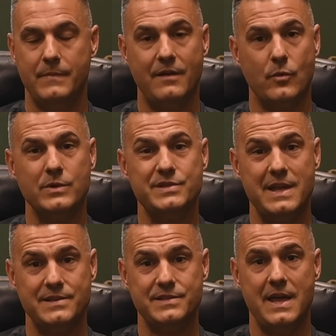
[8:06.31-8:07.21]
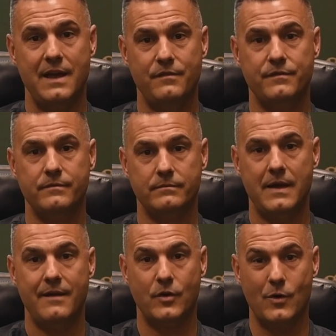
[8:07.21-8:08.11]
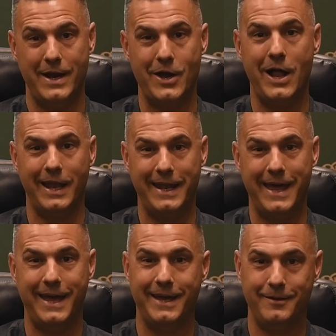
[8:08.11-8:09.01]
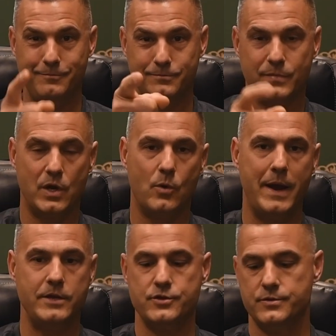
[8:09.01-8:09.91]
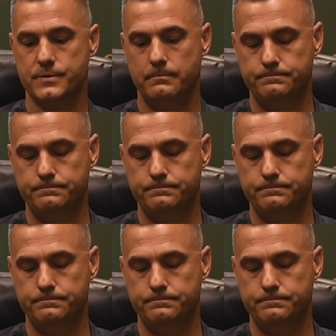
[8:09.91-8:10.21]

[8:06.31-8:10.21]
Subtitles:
Everyone stay safe. Have a great holiday, and go Rangers.